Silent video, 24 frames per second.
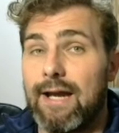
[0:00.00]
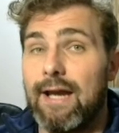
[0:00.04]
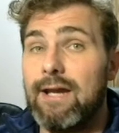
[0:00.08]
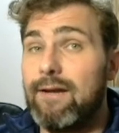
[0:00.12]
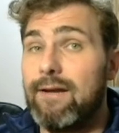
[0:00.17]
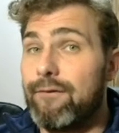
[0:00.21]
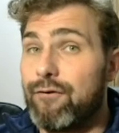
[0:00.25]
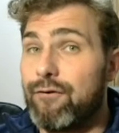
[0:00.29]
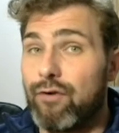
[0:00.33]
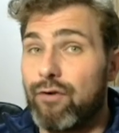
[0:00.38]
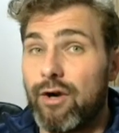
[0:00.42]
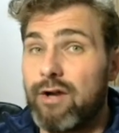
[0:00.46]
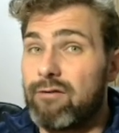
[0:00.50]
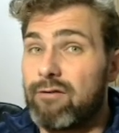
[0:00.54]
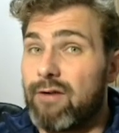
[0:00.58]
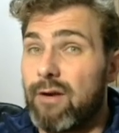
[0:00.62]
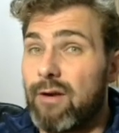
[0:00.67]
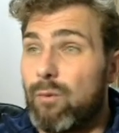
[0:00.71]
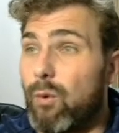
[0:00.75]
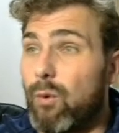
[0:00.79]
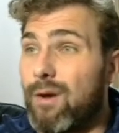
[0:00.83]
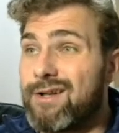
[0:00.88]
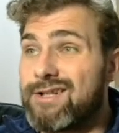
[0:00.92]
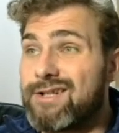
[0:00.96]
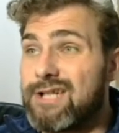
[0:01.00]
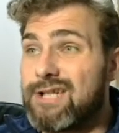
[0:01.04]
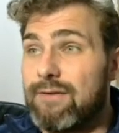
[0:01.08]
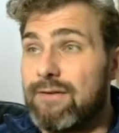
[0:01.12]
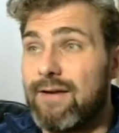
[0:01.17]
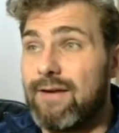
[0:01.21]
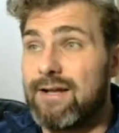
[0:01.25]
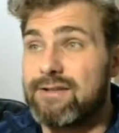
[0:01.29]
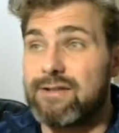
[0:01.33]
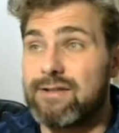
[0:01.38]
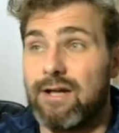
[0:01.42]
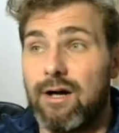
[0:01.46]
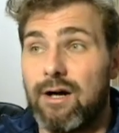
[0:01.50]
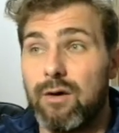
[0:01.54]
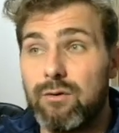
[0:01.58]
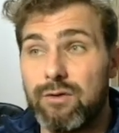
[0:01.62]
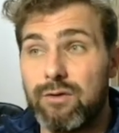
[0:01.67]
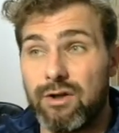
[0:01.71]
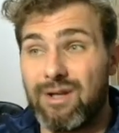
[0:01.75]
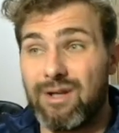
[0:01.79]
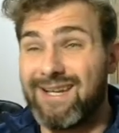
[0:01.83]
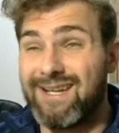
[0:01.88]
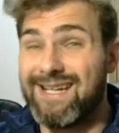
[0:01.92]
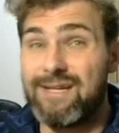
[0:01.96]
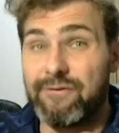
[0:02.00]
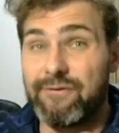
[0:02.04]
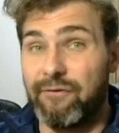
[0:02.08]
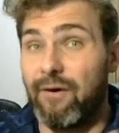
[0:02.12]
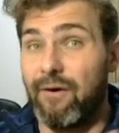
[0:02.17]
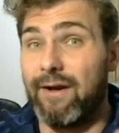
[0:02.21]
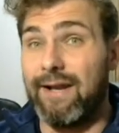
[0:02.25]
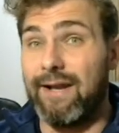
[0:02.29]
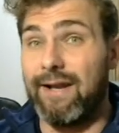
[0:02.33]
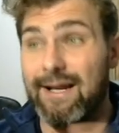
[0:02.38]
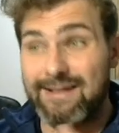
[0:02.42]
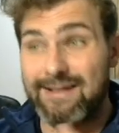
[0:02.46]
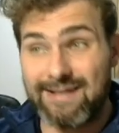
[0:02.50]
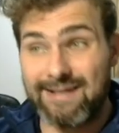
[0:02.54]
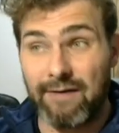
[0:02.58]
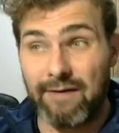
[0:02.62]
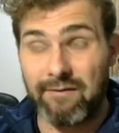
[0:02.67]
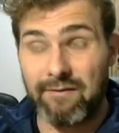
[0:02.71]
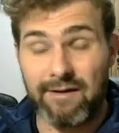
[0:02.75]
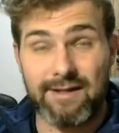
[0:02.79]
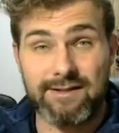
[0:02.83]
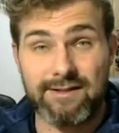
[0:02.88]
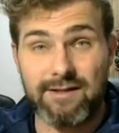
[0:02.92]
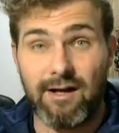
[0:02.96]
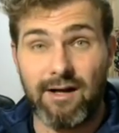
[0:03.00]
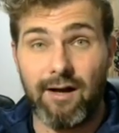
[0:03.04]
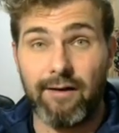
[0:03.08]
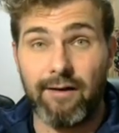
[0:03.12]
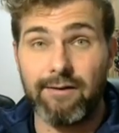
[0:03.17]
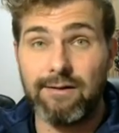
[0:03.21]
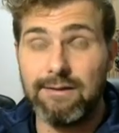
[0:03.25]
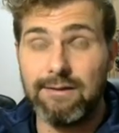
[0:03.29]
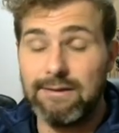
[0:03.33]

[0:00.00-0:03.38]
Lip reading: If you're only running one Seal of Exile, you need to find that to get rid of this card.